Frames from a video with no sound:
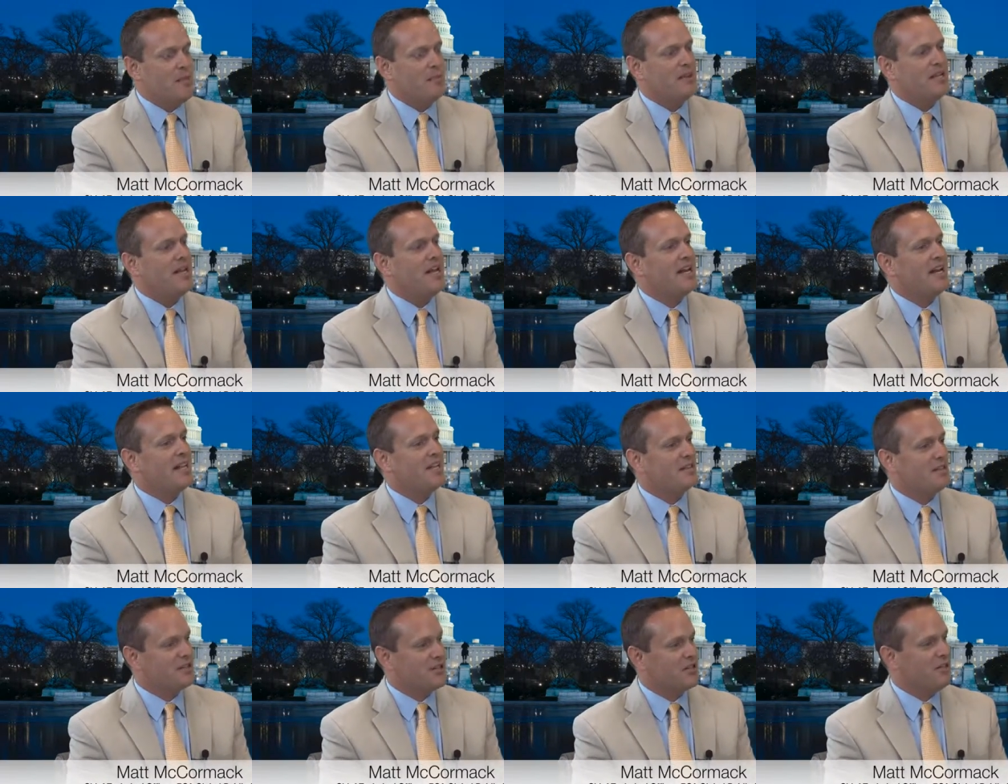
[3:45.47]
But yet
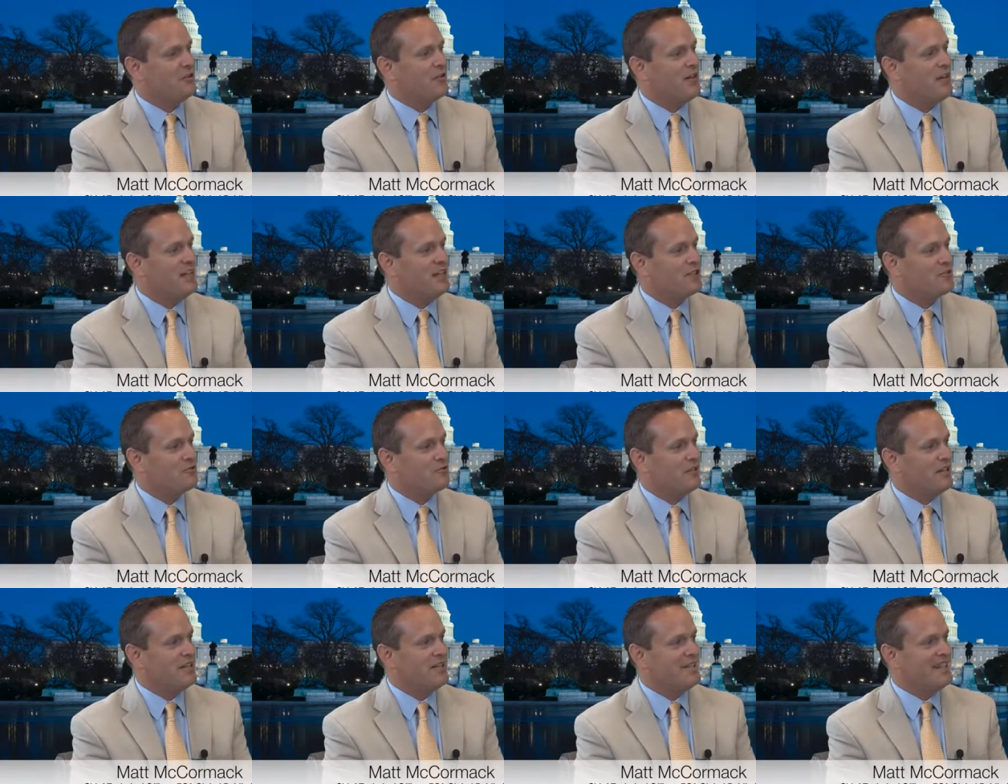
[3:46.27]
in the security
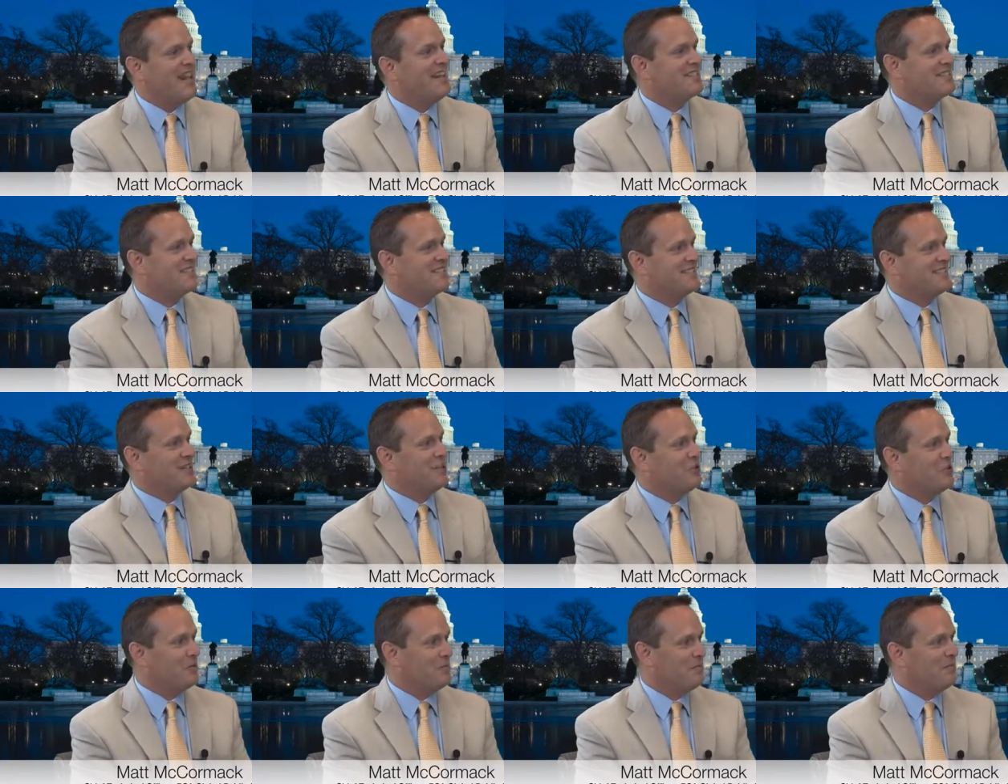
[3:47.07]
industry, that's
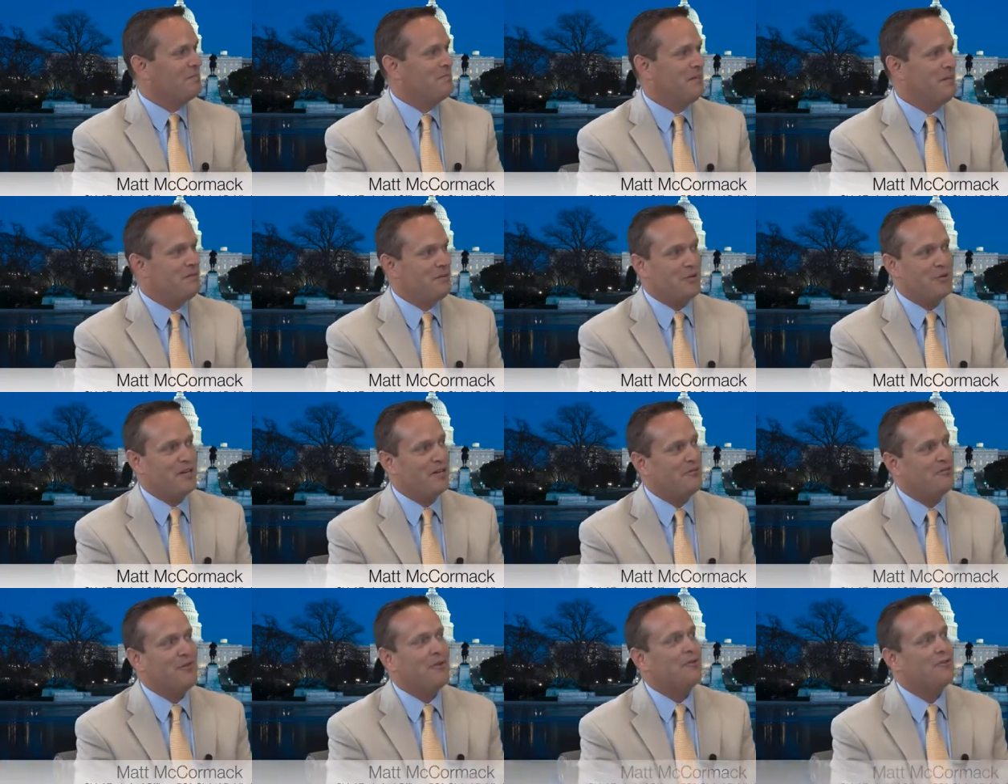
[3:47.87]
still the people we
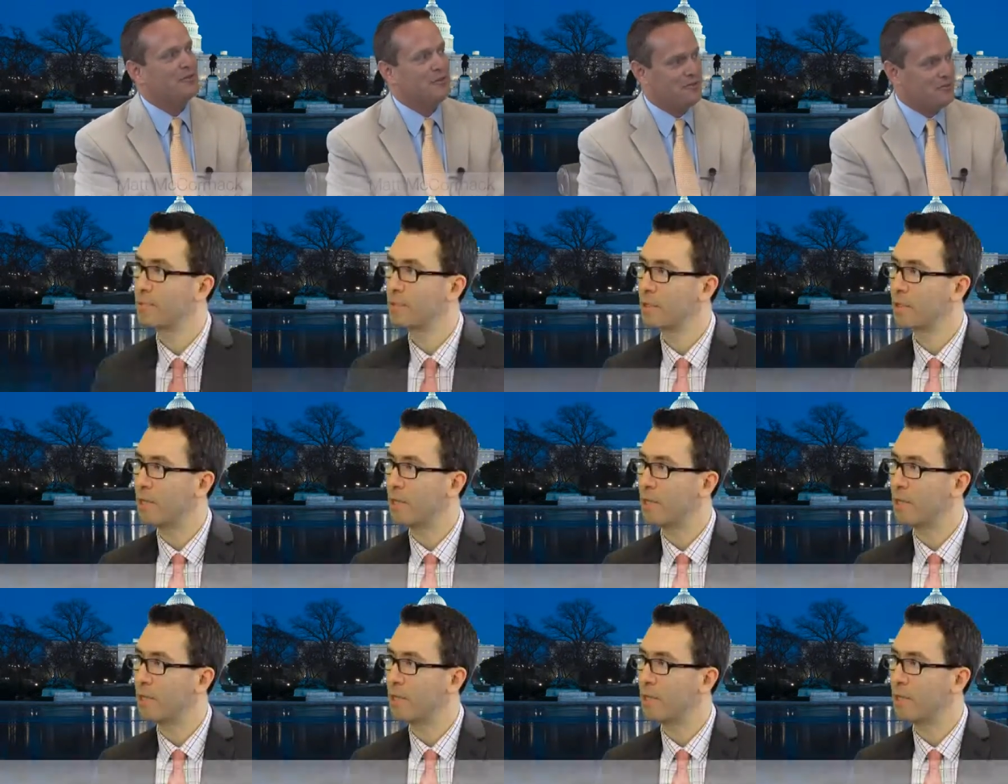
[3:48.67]
default to.